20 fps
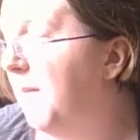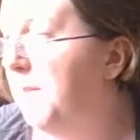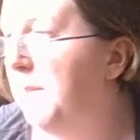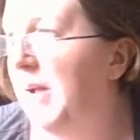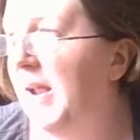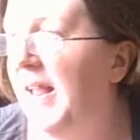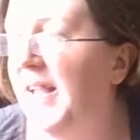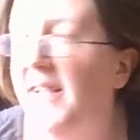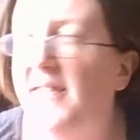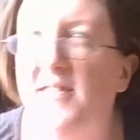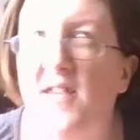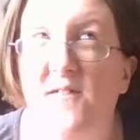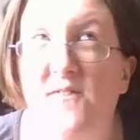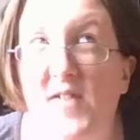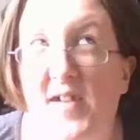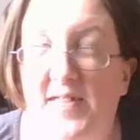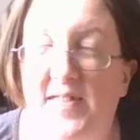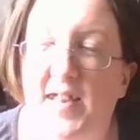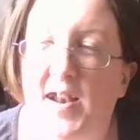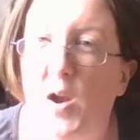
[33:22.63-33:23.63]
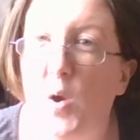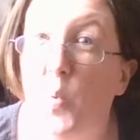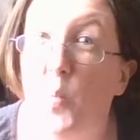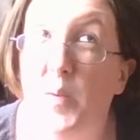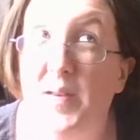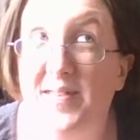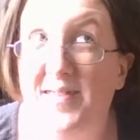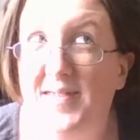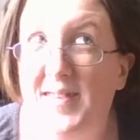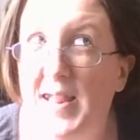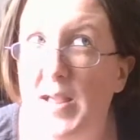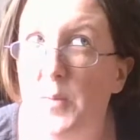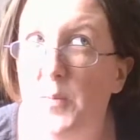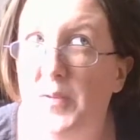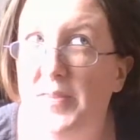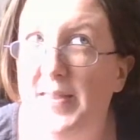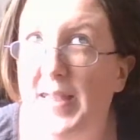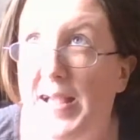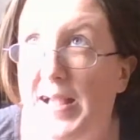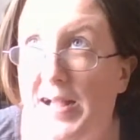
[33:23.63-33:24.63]
But I guess I'll find that out Wednesday
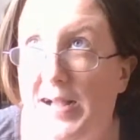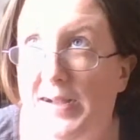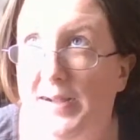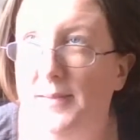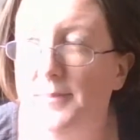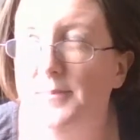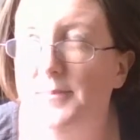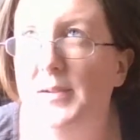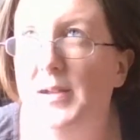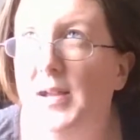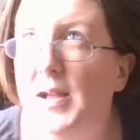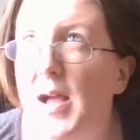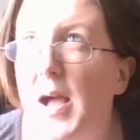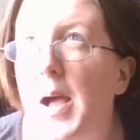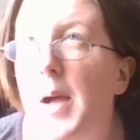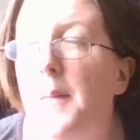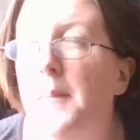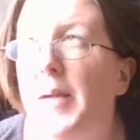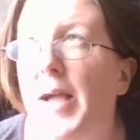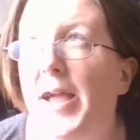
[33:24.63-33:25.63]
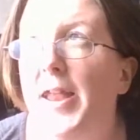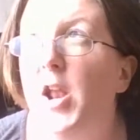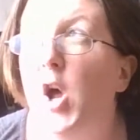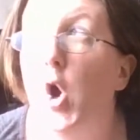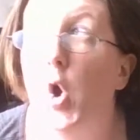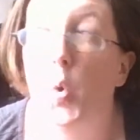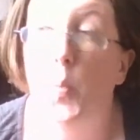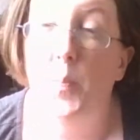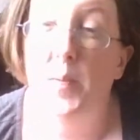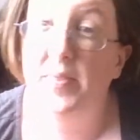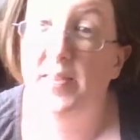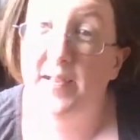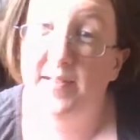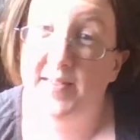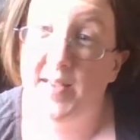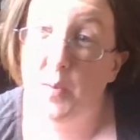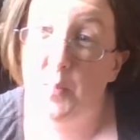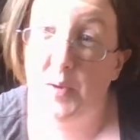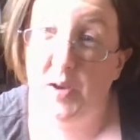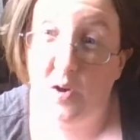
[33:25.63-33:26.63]
when they come. I'm kind of hoping they
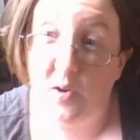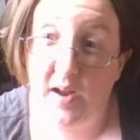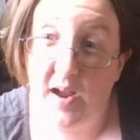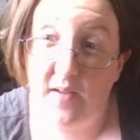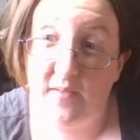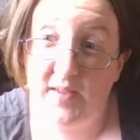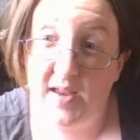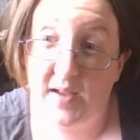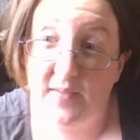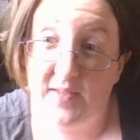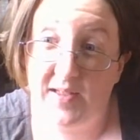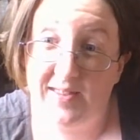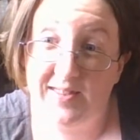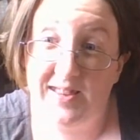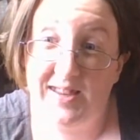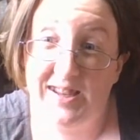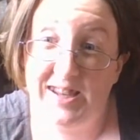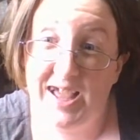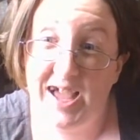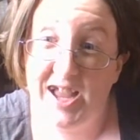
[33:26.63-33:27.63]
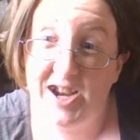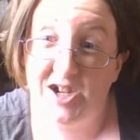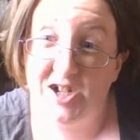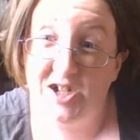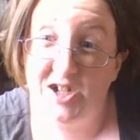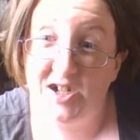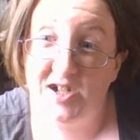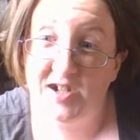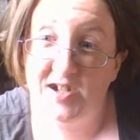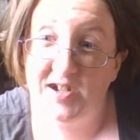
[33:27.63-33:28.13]
say we don't have to have that little ladder.